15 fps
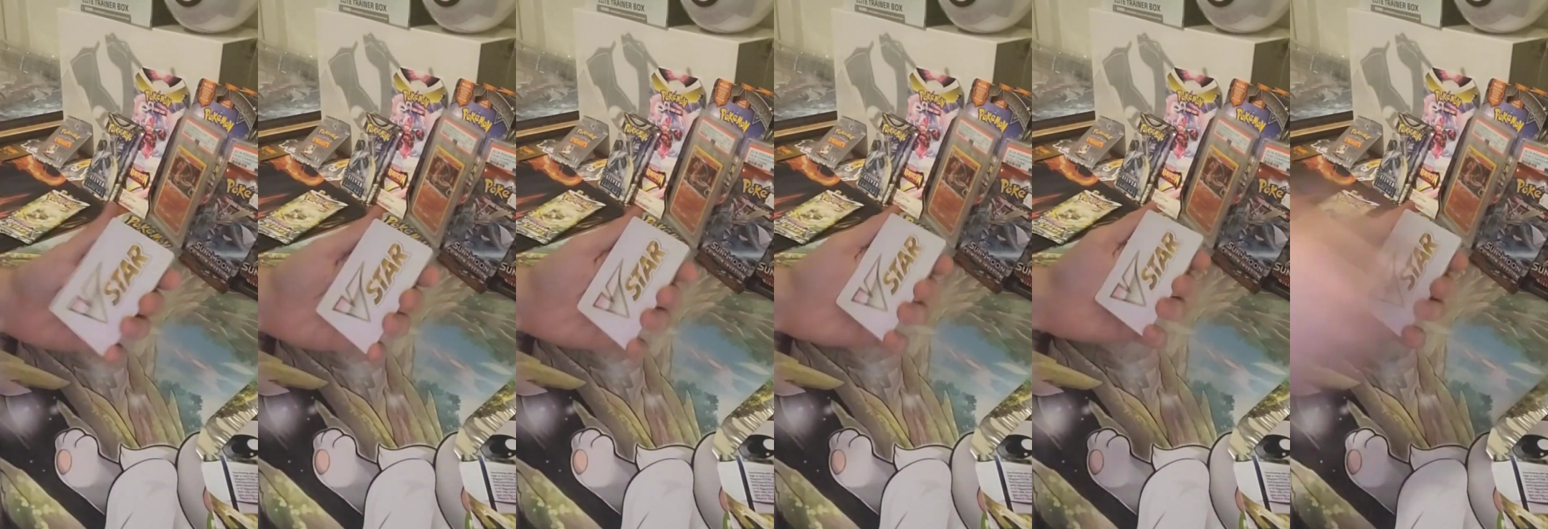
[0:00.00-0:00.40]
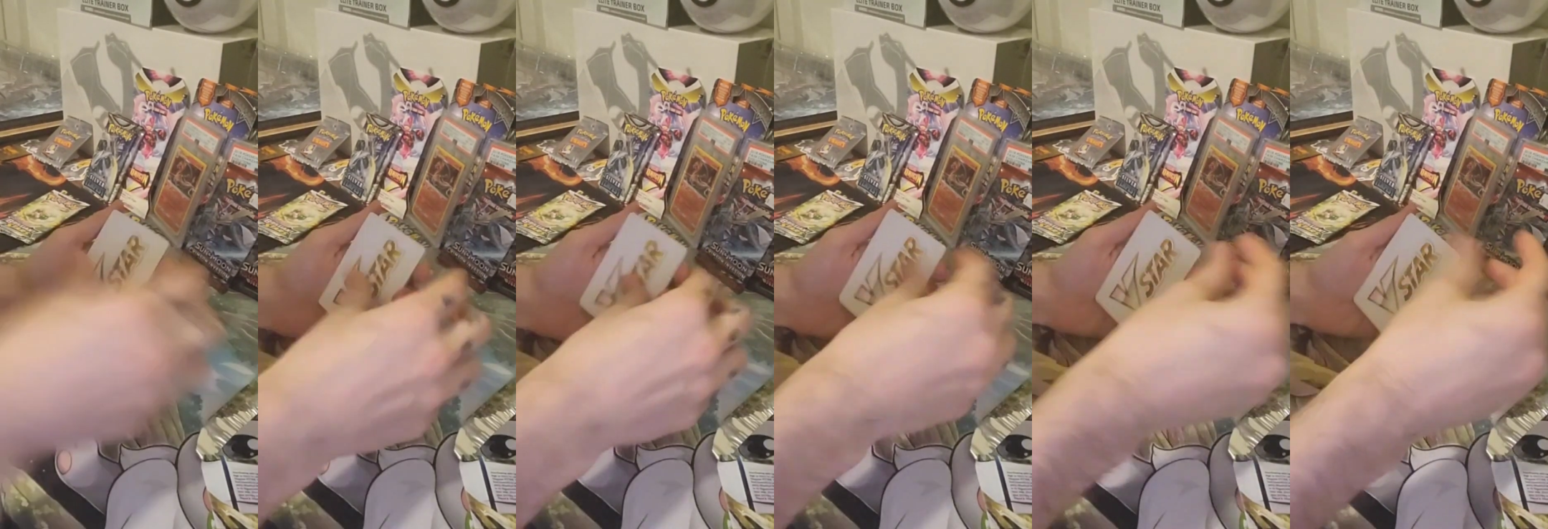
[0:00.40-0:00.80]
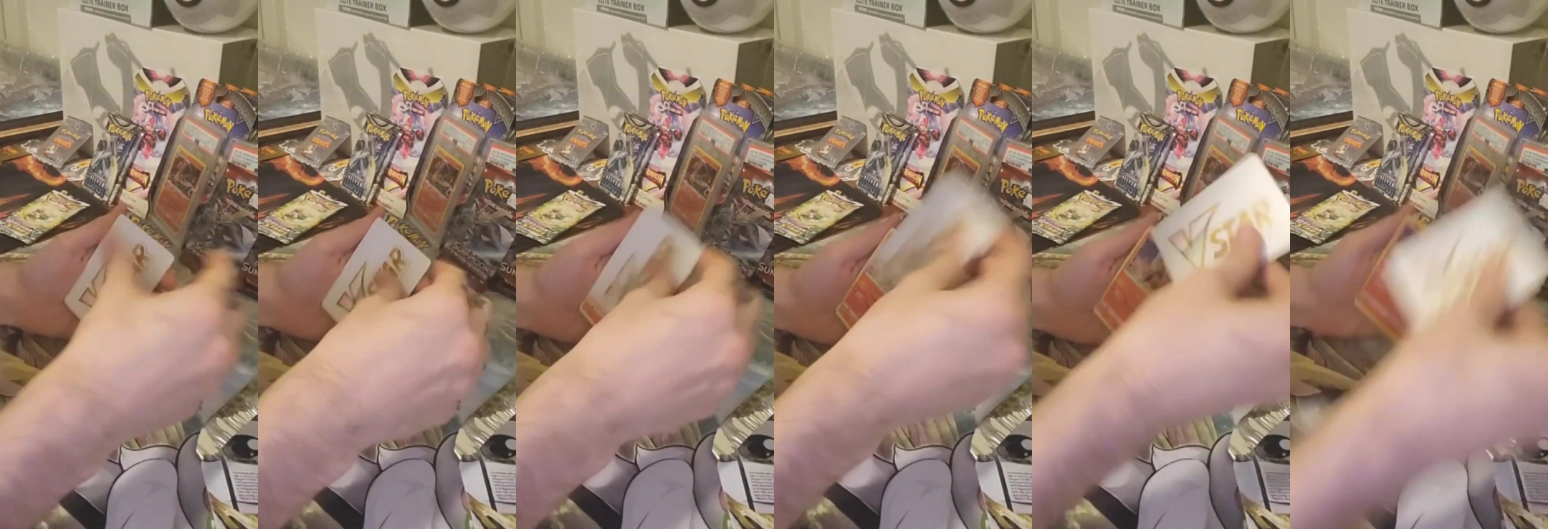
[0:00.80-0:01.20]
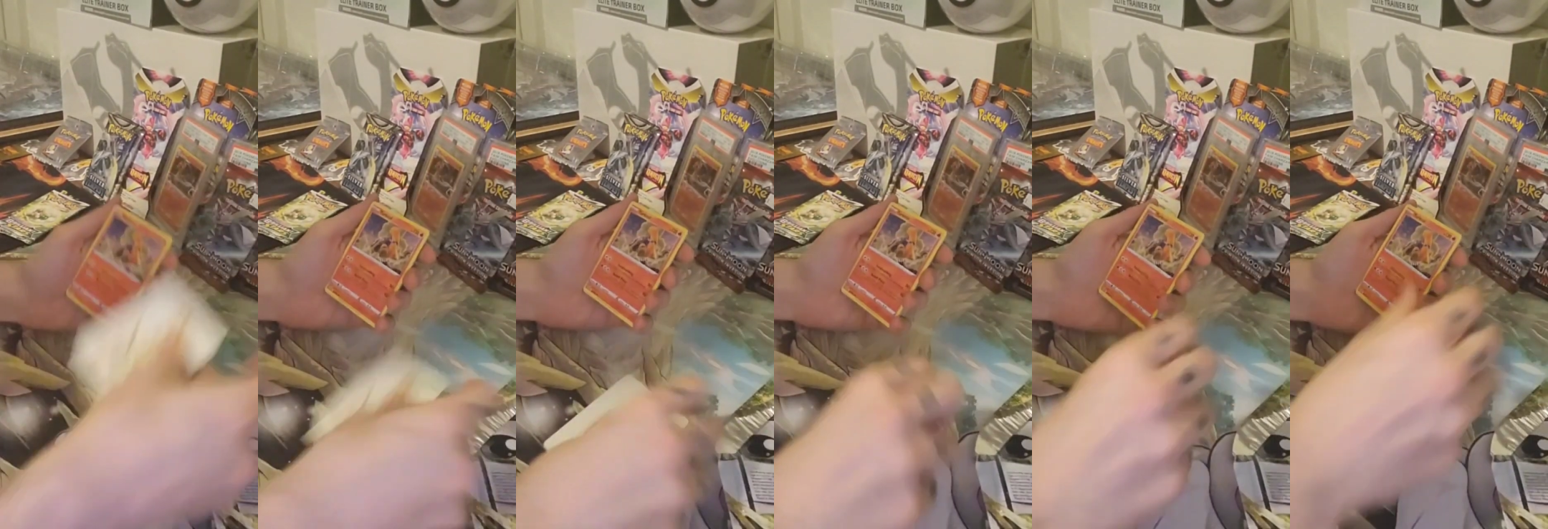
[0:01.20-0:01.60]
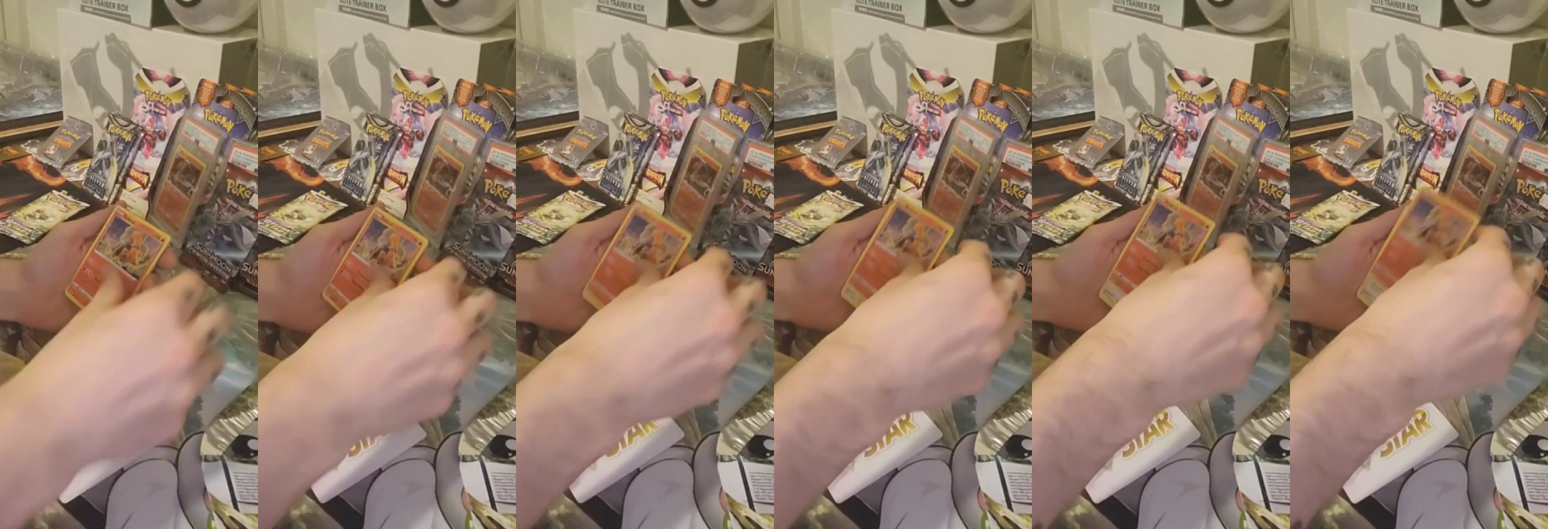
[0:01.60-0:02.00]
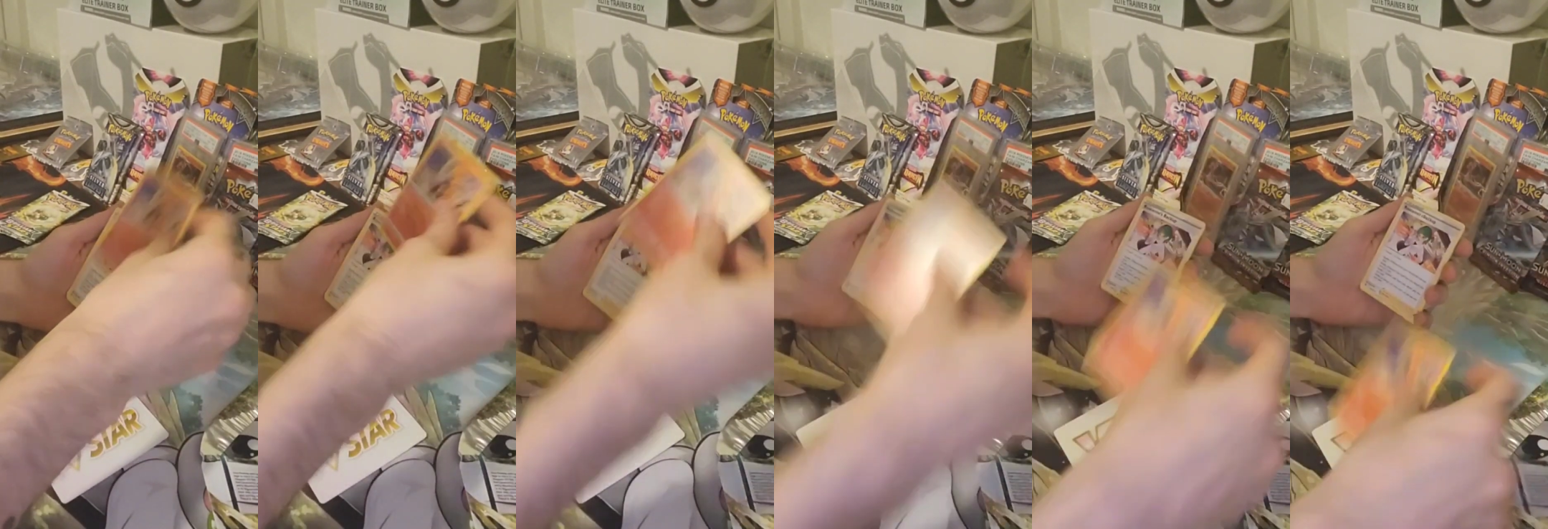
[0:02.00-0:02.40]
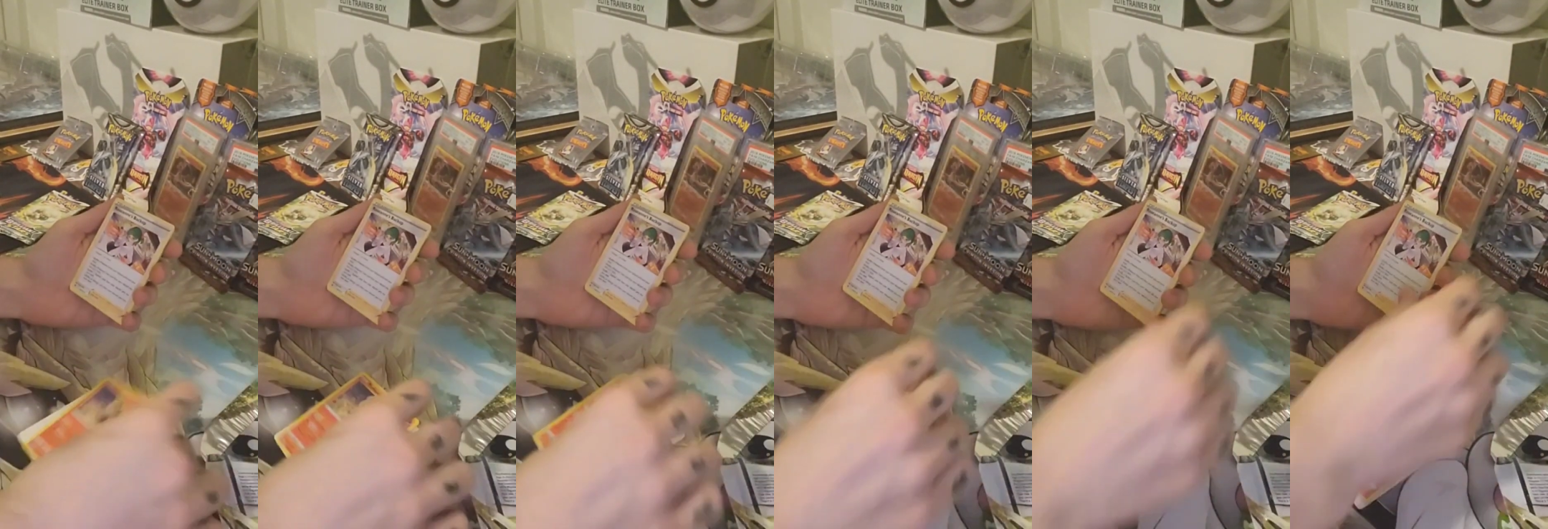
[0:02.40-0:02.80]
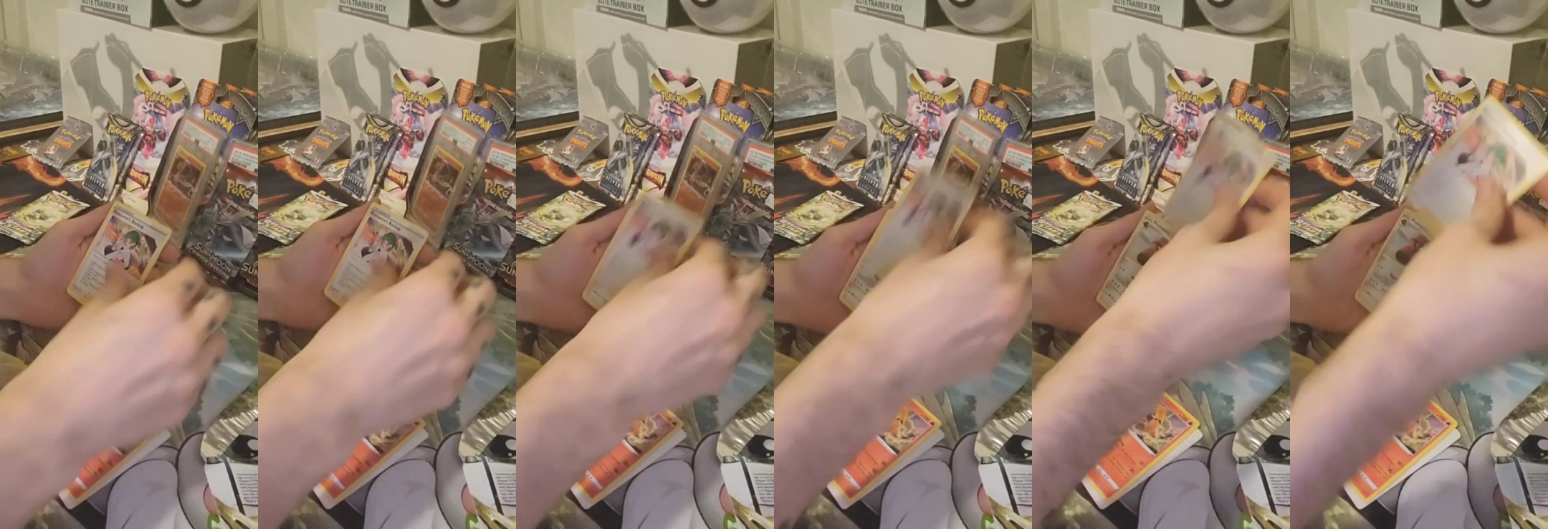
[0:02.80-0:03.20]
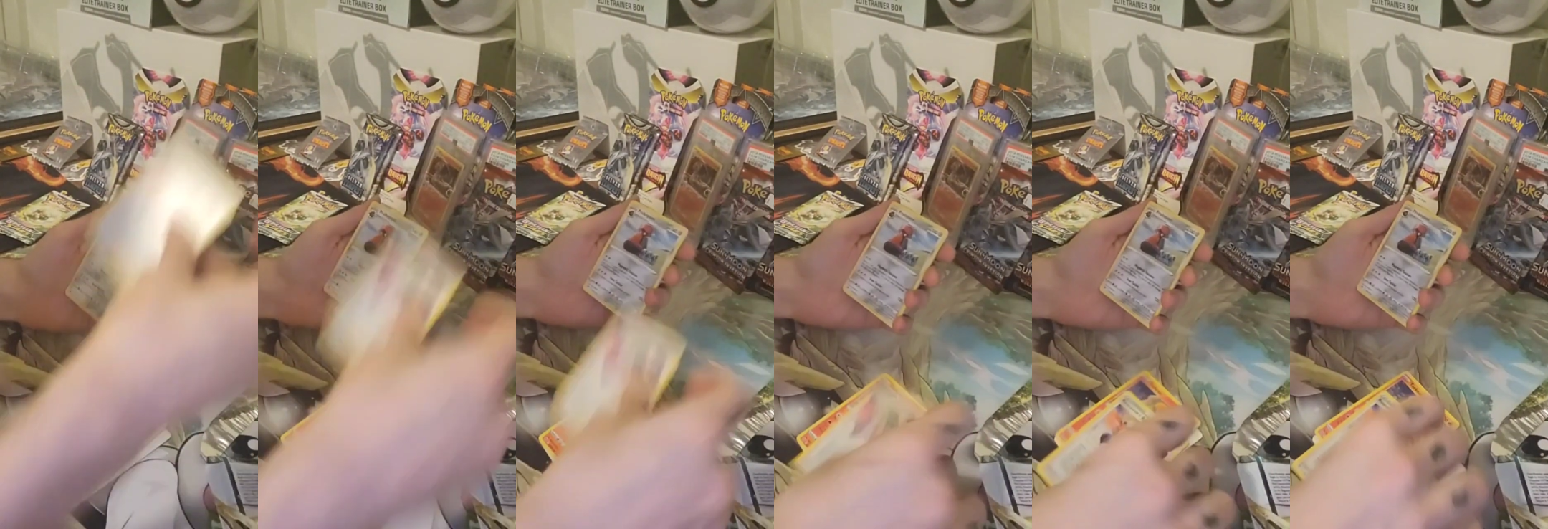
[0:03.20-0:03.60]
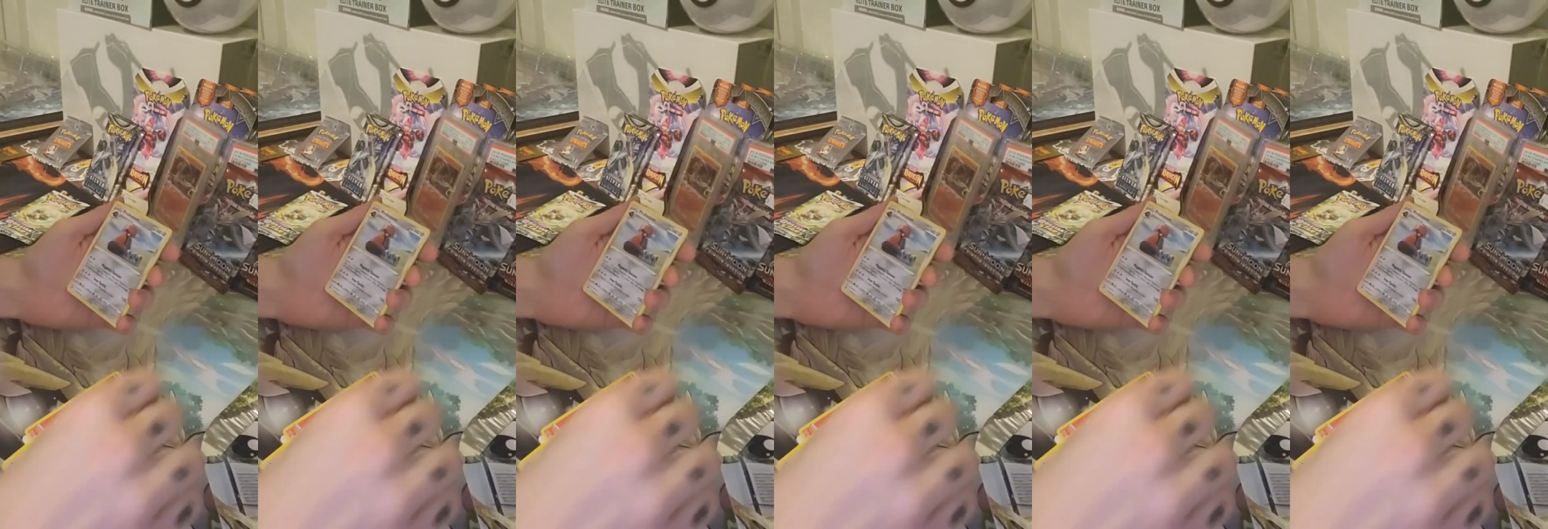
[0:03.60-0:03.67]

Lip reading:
(no speaker visible)